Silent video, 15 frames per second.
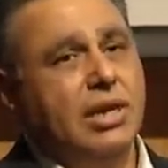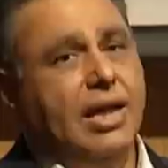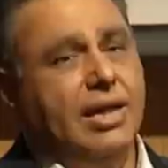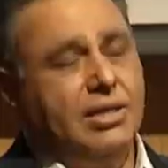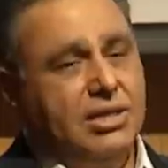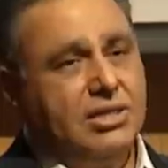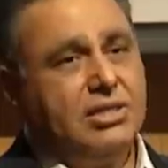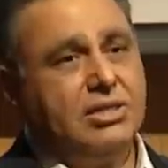
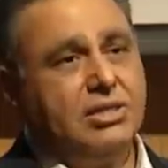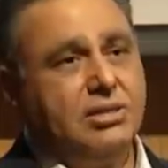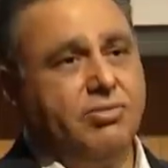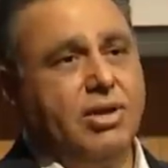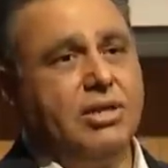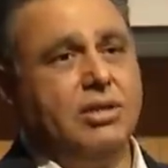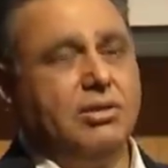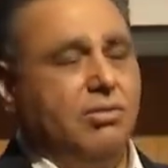And this is
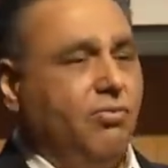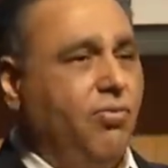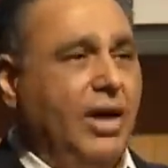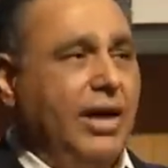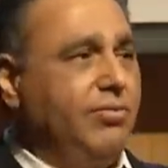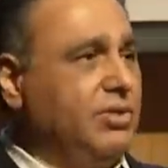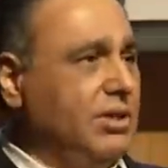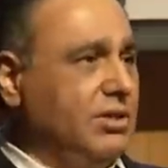when
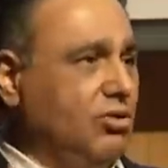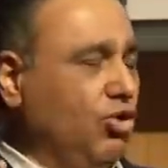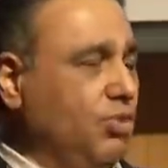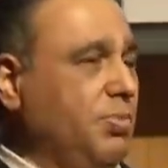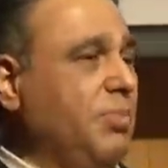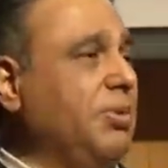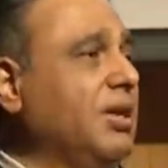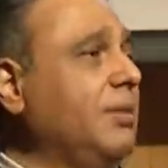5, 6 of those
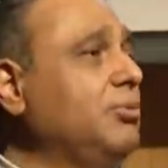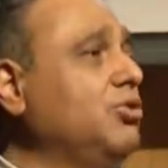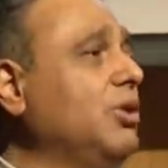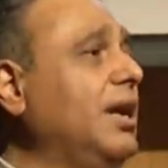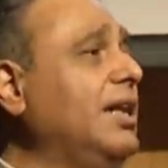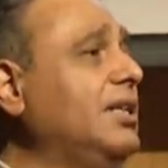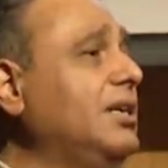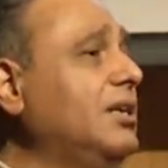people come
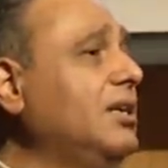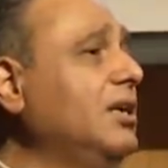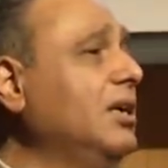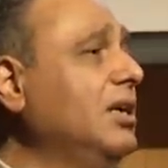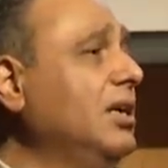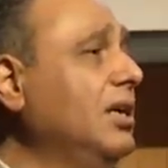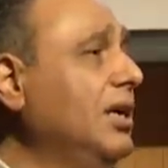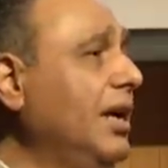together,
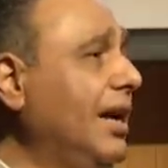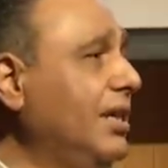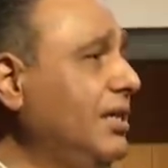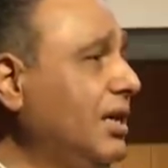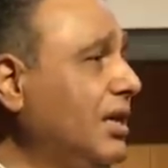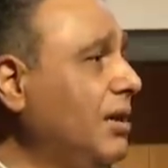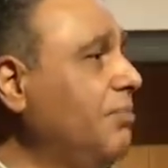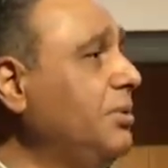and
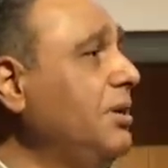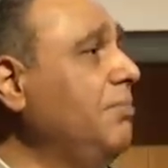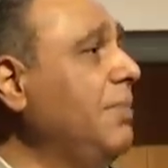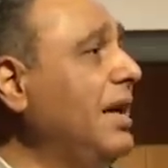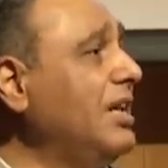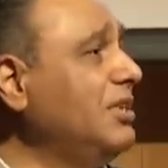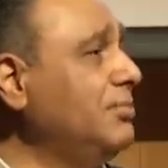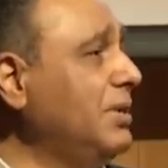the company
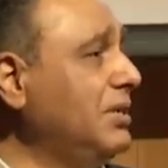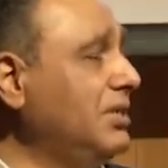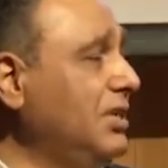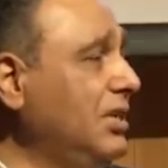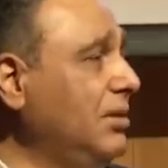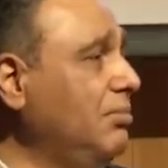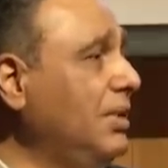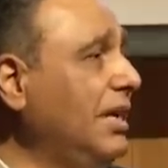management
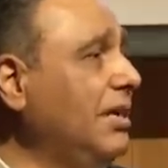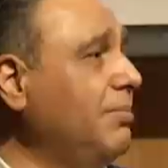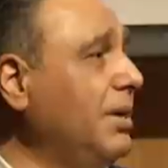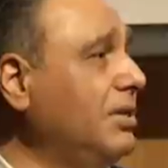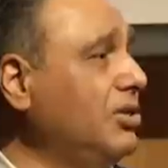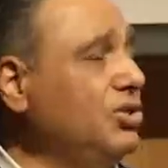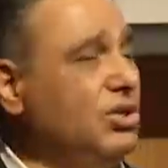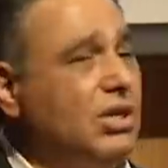team led
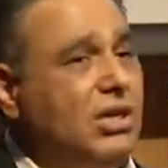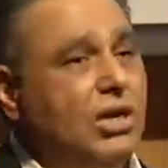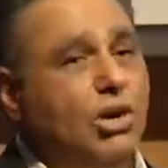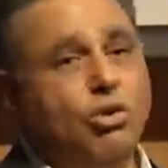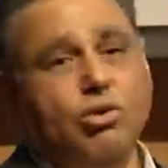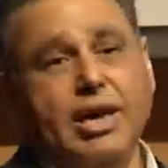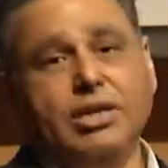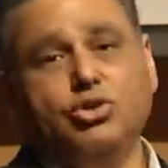by the
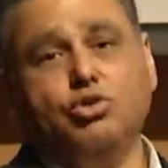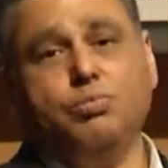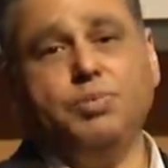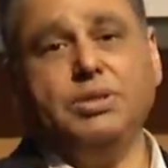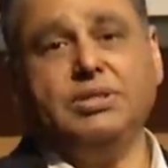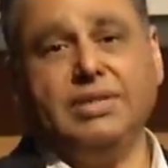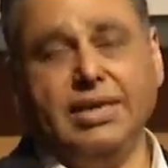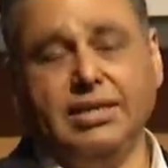CEO has to
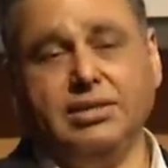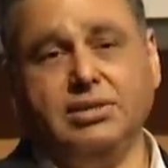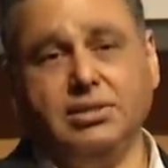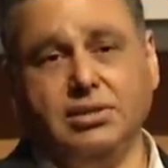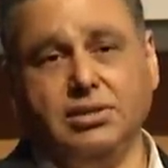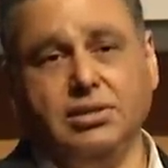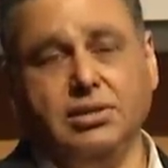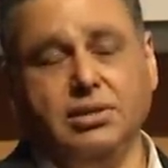
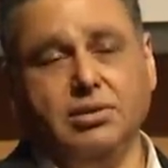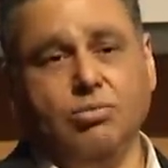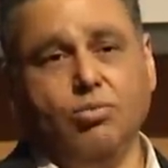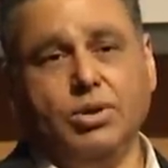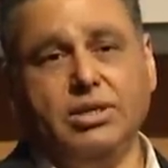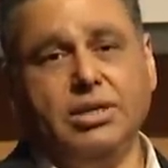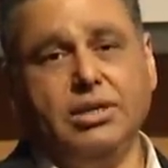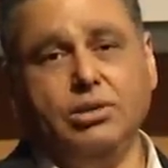present
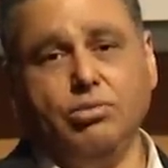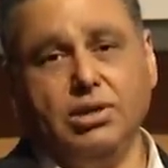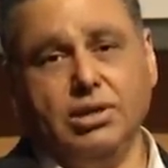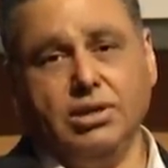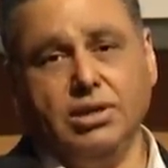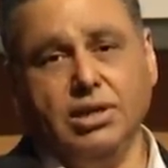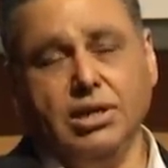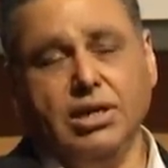what they're doing.